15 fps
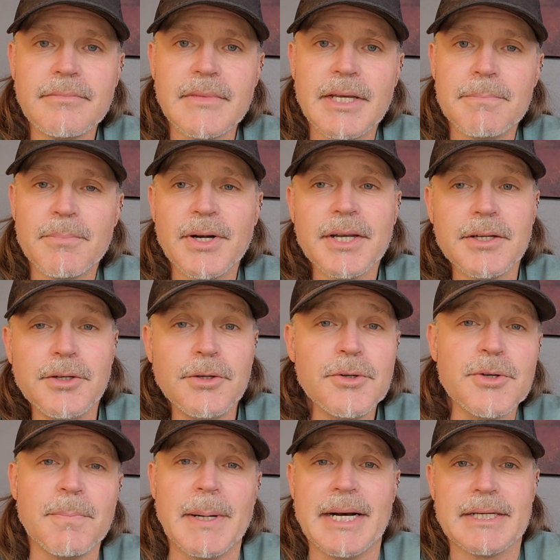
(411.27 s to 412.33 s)
and bring a
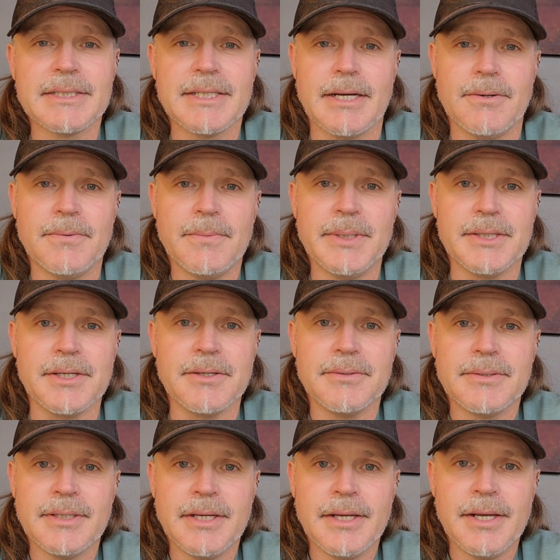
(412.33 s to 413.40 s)
nuke box out with you.
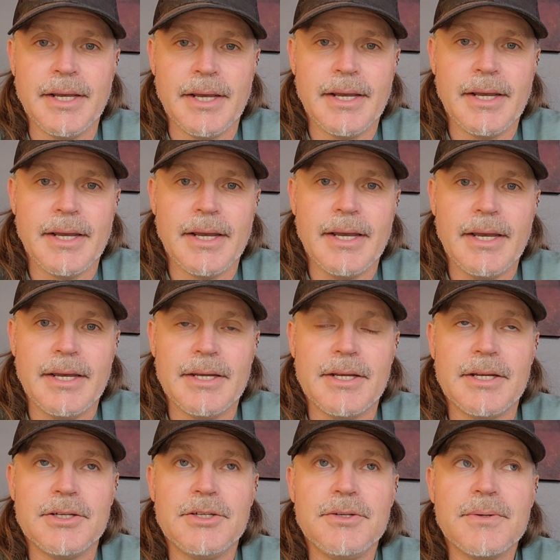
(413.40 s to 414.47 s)

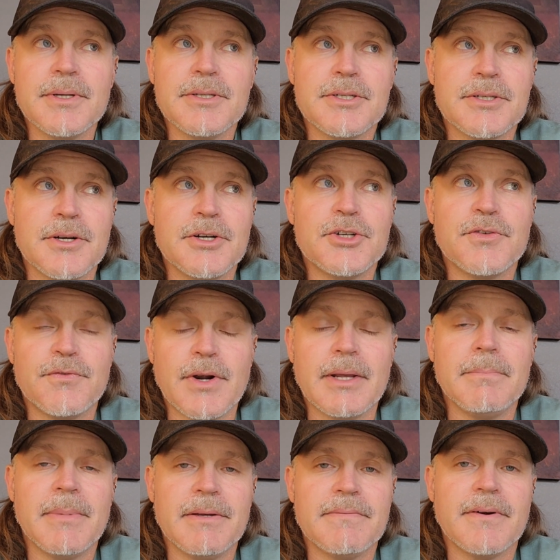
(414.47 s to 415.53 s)
And you can search
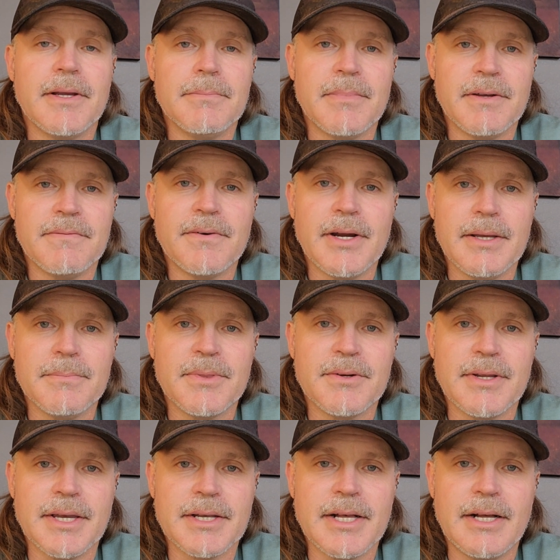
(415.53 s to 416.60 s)
frame by frame by frame
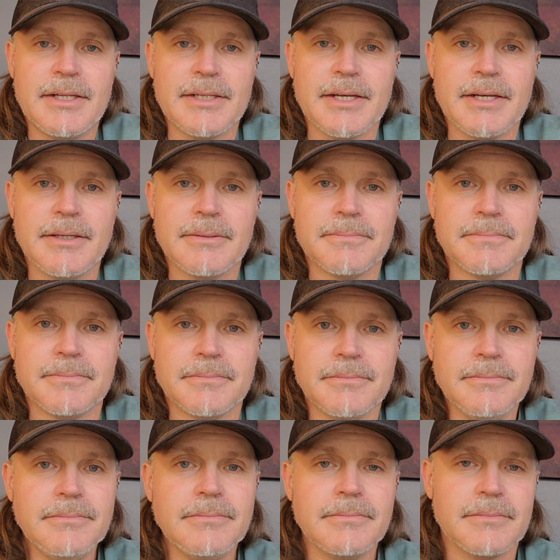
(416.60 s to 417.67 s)
through that colony
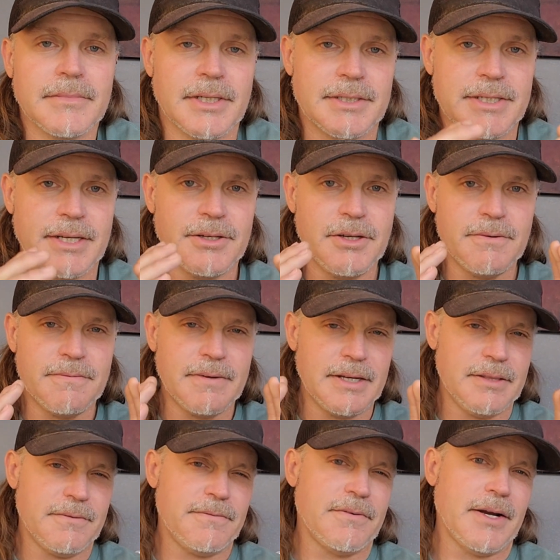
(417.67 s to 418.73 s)
until you
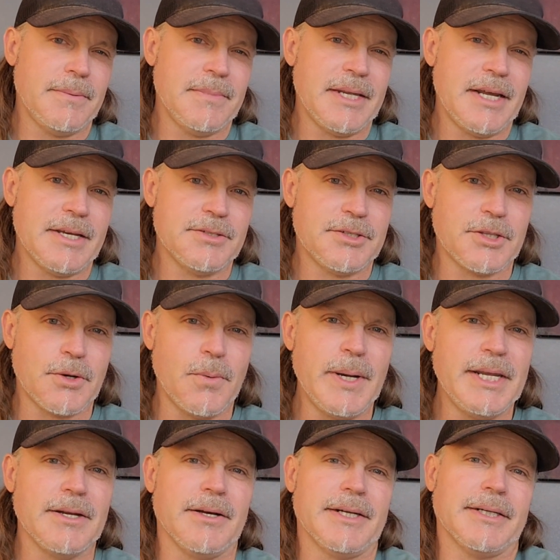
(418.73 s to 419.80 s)
find the frame that has the
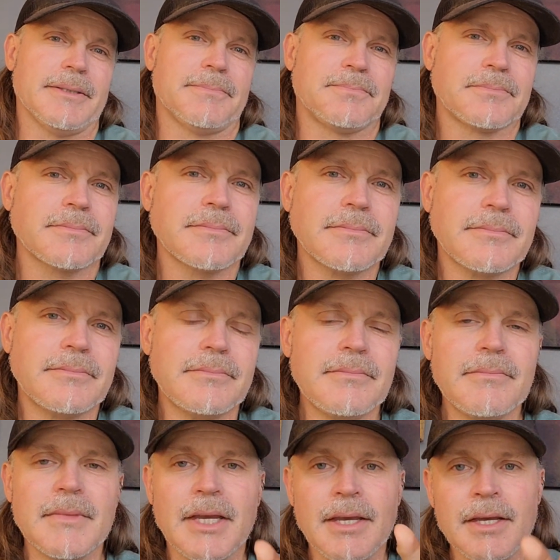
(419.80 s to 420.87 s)
queen on it.
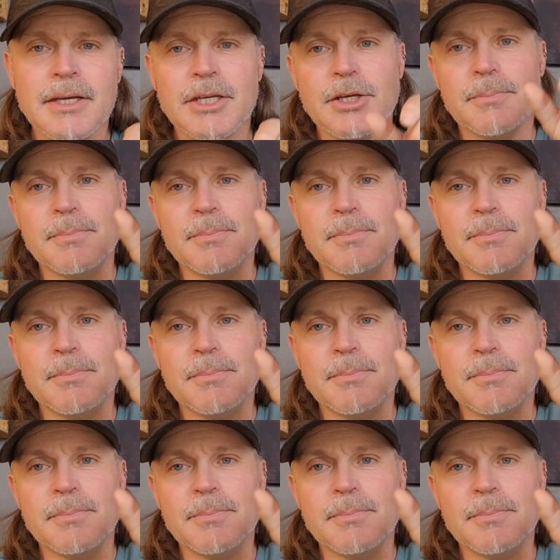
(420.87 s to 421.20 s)
You